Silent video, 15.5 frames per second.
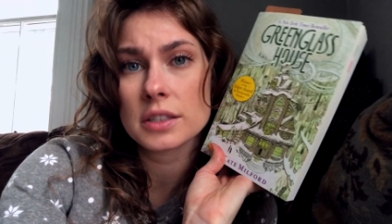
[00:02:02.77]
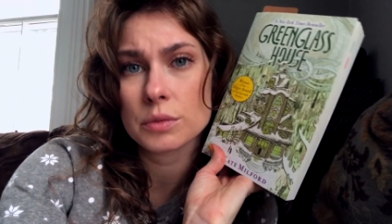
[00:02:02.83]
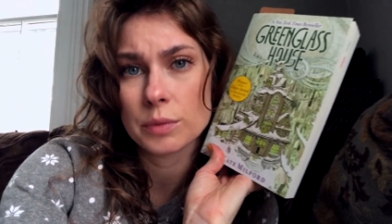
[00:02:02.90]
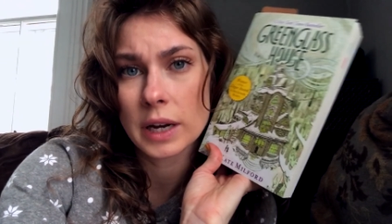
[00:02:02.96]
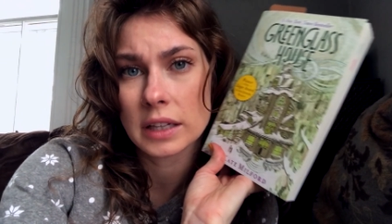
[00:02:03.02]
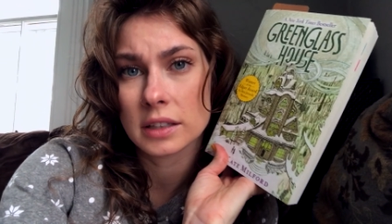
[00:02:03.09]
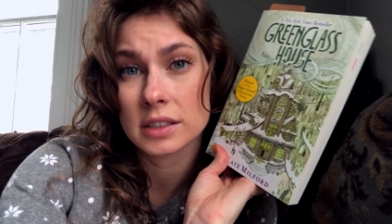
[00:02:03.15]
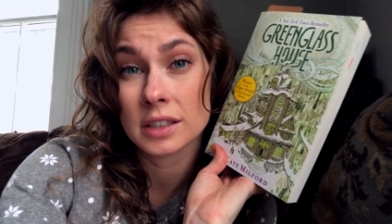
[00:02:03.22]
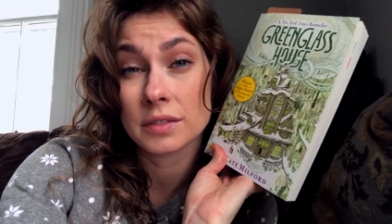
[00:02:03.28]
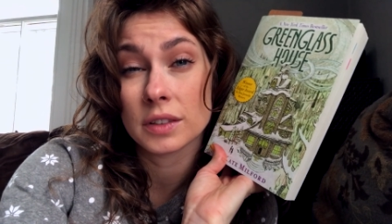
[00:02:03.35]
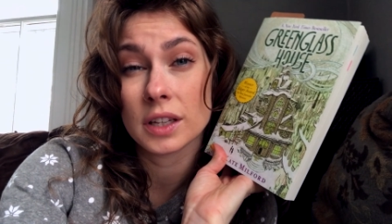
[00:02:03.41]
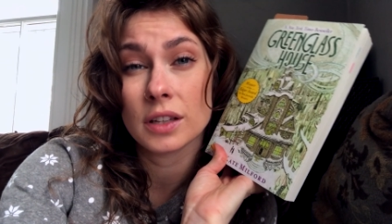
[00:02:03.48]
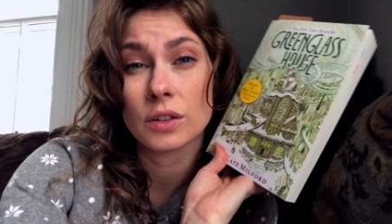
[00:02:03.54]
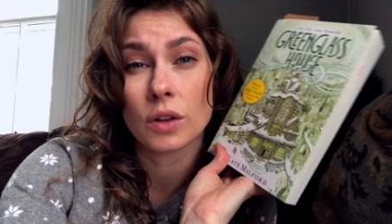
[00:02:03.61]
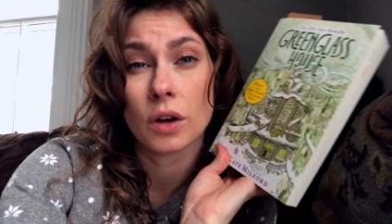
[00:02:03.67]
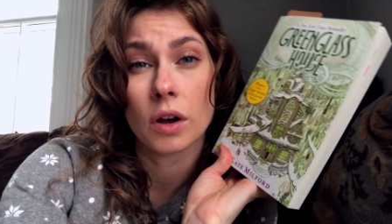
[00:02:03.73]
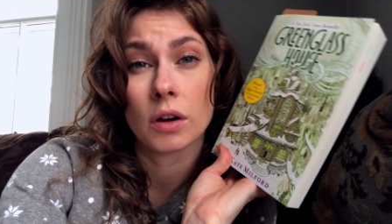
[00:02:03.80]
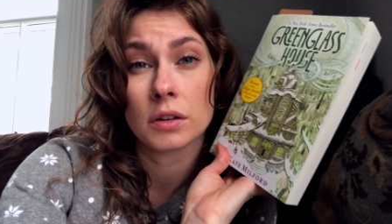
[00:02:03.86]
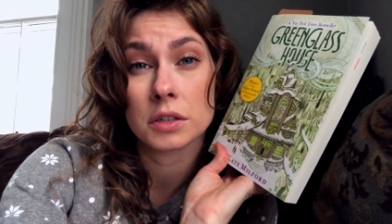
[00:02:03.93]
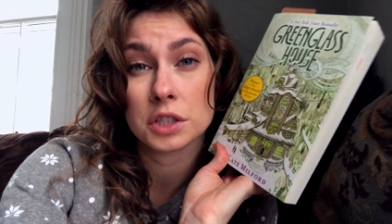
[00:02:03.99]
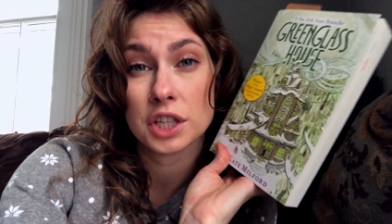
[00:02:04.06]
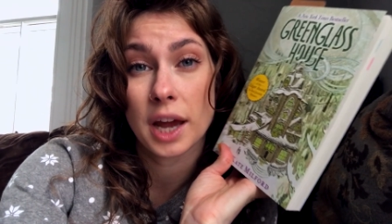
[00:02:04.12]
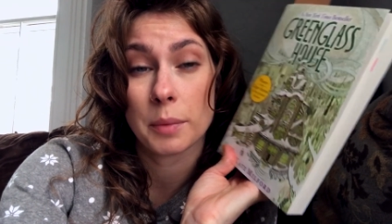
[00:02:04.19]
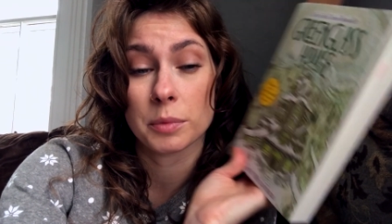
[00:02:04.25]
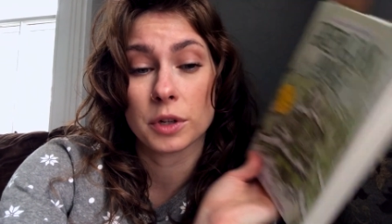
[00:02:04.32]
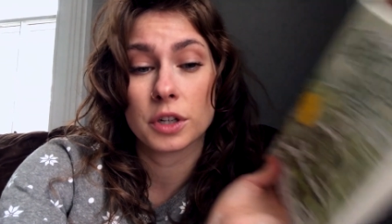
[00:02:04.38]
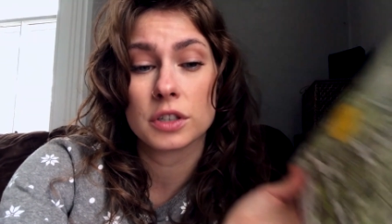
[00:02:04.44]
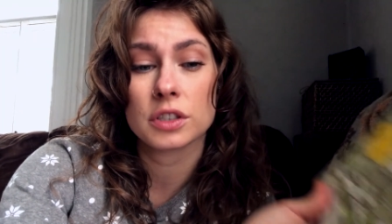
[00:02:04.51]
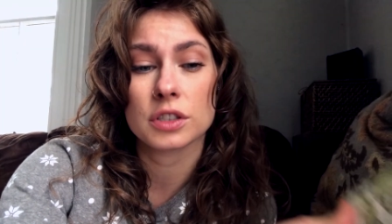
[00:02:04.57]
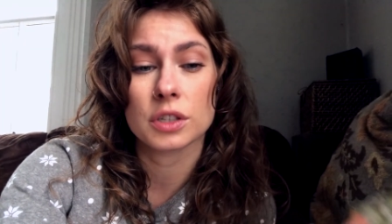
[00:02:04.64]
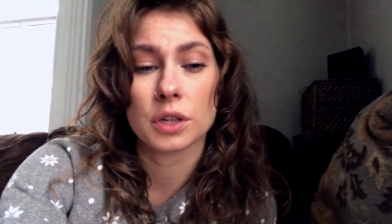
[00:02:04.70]
has relatively long
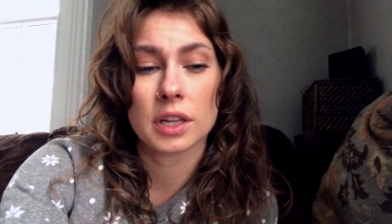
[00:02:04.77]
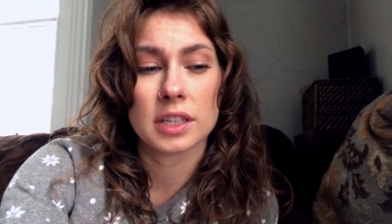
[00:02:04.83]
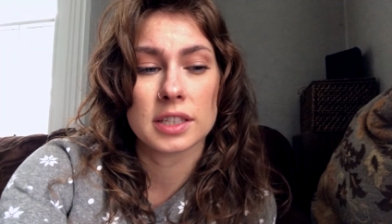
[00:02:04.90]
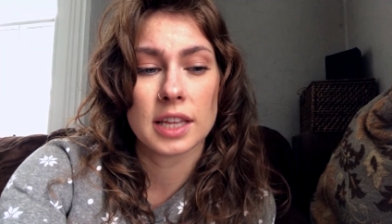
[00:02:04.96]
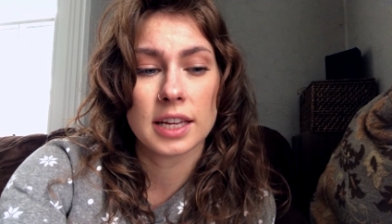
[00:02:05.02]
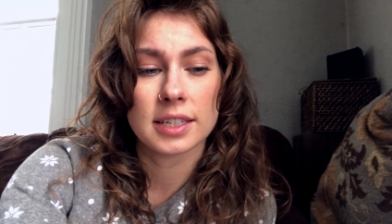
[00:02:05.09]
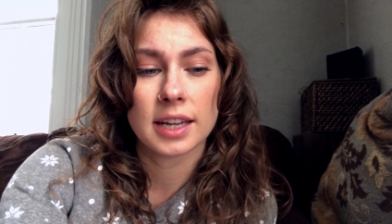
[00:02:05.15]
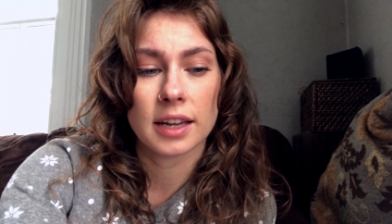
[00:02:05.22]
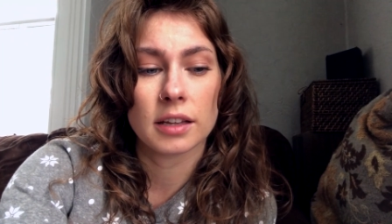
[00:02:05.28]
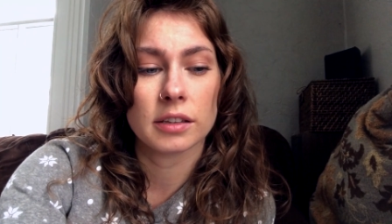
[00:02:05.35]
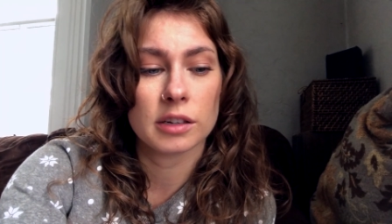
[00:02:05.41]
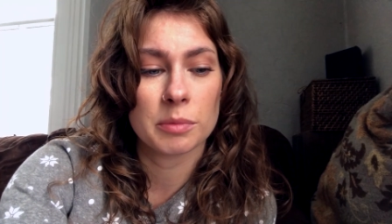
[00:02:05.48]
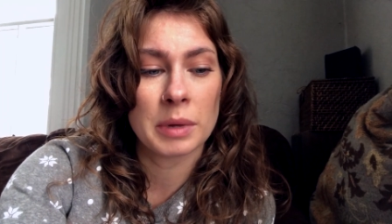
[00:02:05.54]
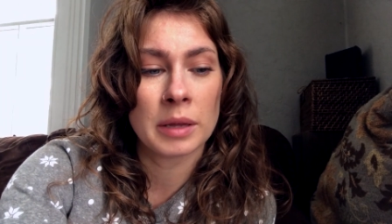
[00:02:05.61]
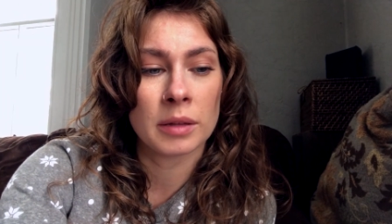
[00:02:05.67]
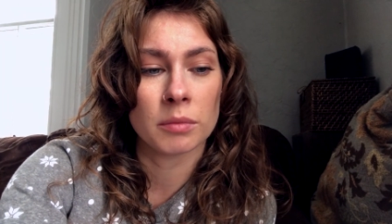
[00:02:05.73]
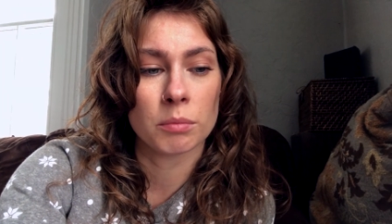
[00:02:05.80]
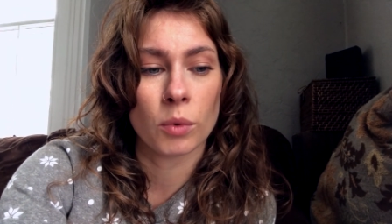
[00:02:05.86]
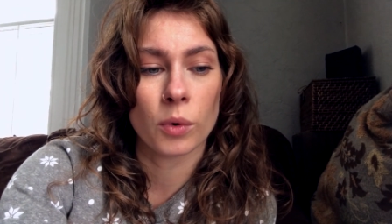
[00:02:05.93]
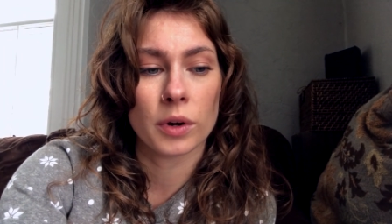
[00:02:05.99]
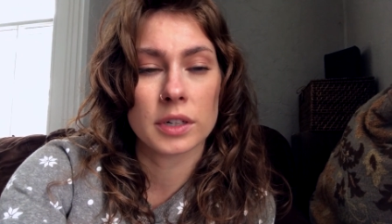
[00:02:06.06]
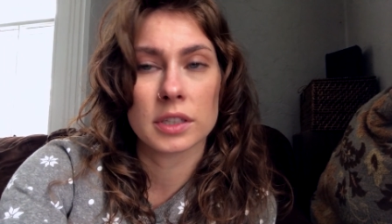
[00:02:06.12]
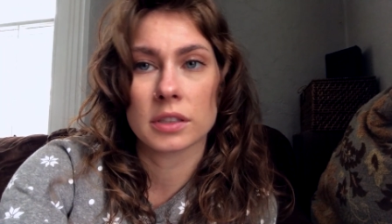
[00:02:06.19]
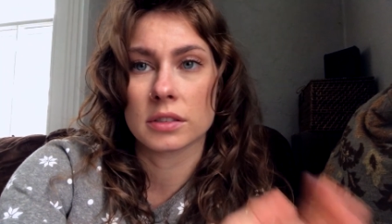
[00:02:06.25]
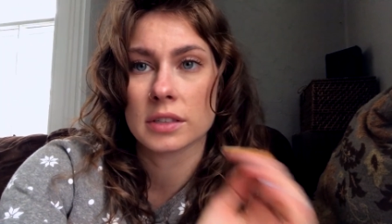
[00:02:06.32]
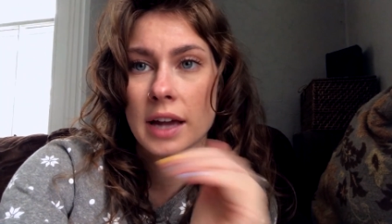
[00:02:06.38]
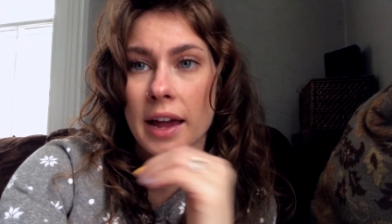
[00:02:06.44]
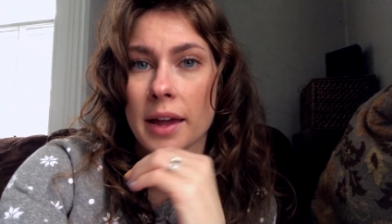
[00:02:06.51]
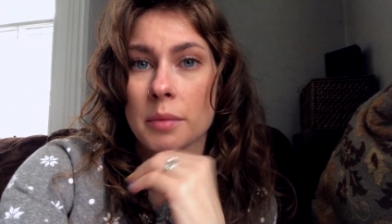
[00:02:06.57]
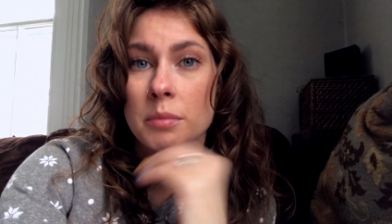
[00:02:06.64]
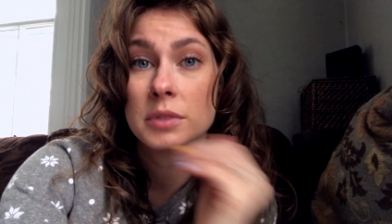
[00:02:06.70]
chapters, so they take a little bit more
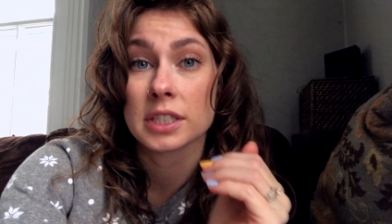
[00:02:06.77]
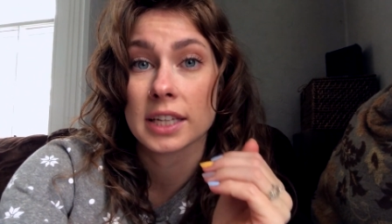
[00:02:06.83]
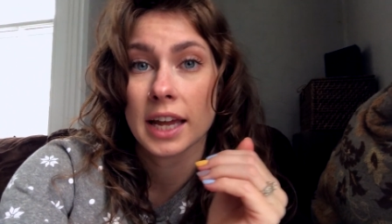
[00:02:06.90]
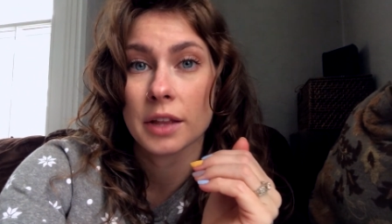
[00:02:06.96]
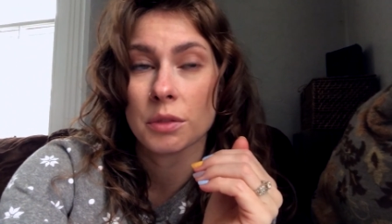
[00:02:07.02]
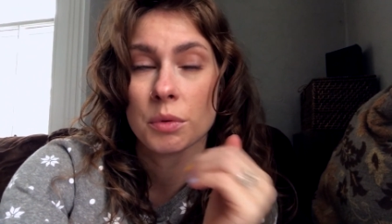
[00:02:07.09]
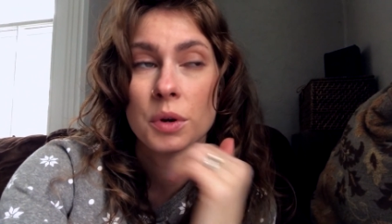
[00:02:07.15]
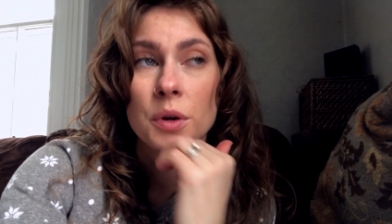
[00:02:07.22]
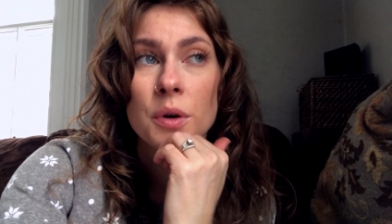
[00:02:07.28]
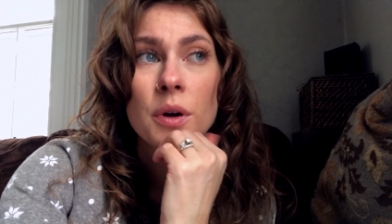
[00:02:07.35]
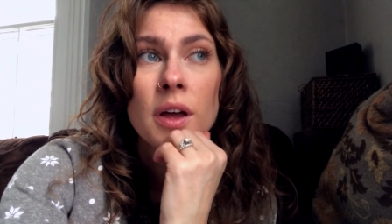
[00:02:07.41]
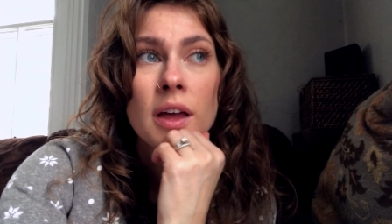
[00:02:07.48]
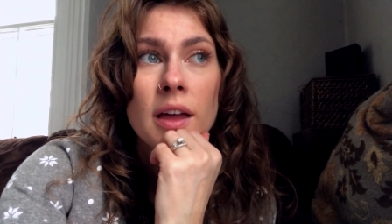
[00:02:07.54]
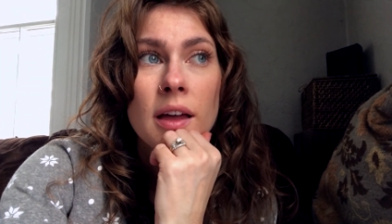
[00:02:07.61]
time to get through.